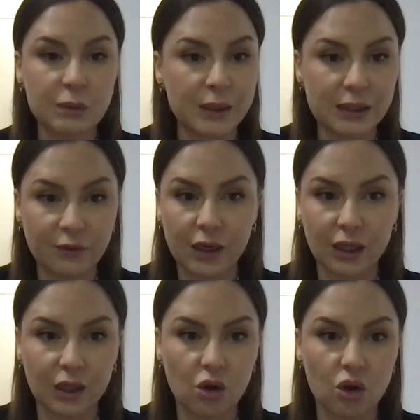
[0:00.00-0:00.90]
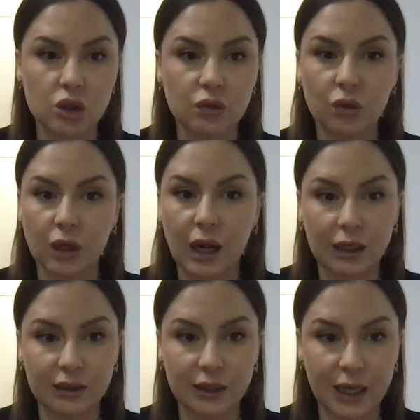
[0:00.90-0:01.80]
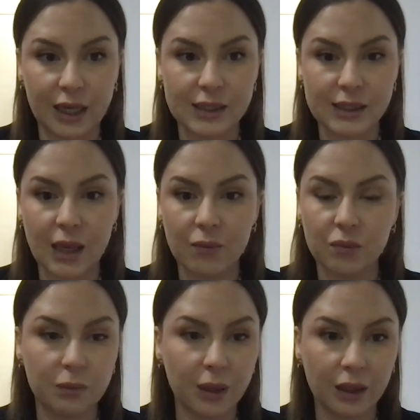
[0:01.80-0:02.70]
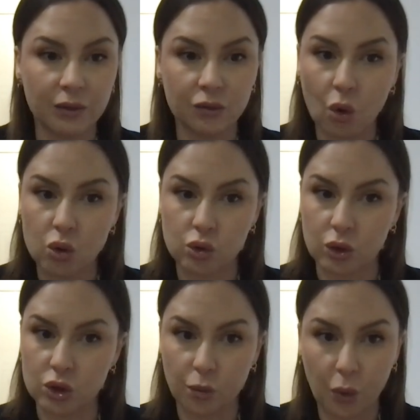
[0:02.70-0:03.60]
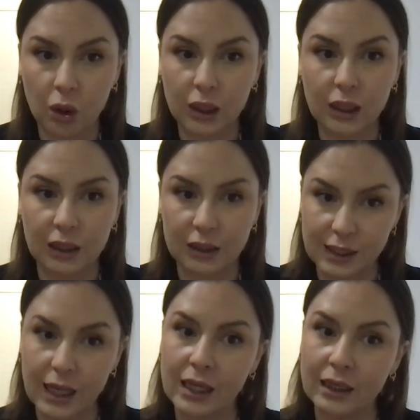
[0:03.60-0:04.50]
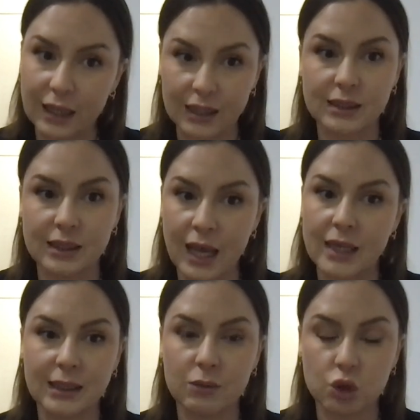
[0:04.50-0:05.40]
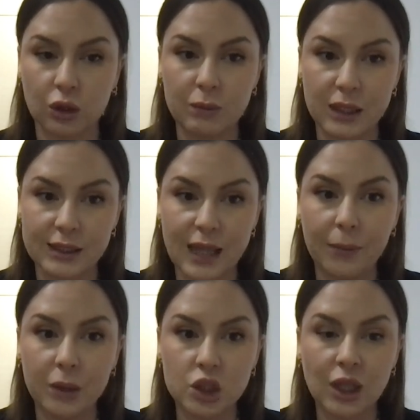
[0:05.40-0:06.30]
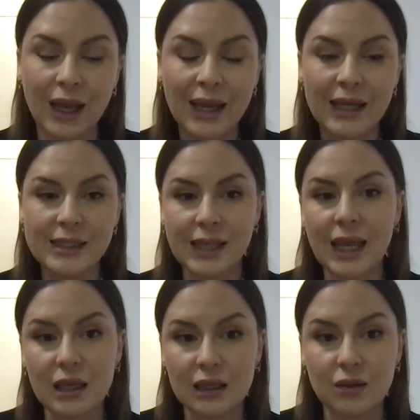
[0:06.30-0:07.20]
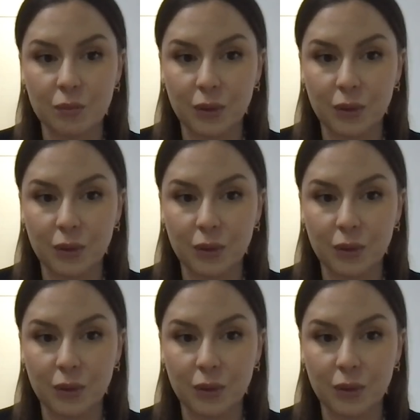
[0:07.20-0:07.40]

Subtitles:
Specifically in Kosovo, regarding the ASM, those who are supporting and saying, yes, the ASM should be established, say it